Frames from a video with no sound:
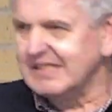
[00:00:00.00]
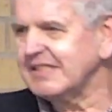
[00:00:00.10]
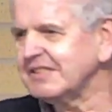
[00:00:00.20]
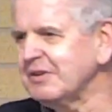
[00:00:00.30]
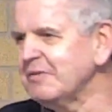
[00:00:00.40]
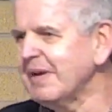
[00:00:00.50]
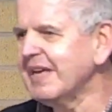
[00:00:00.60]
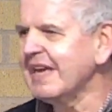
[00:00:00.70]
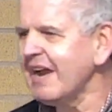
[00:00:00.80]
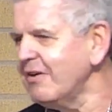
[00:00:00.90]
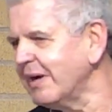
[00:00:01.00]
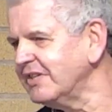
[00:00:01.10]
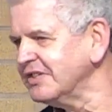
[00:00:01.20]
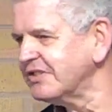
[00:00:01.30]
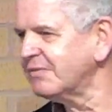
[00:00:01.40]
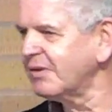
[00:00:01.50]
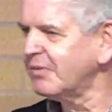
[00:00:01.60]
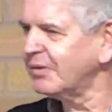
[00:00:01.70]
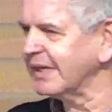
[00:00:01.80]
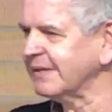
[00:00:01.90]
So you're making aero engines tomorrow
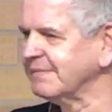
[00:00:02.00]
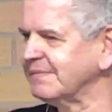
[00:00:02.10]
morning.